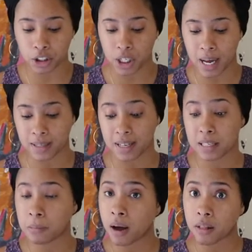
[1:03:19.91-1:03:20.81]
she has a
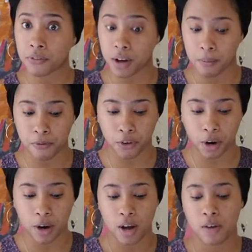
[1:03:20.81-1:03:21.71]
smile of
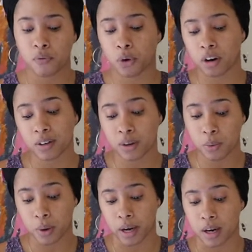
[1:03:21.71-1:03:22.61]
comfort for her
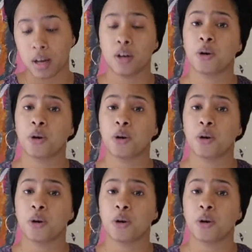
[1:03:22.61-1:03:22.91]
little one.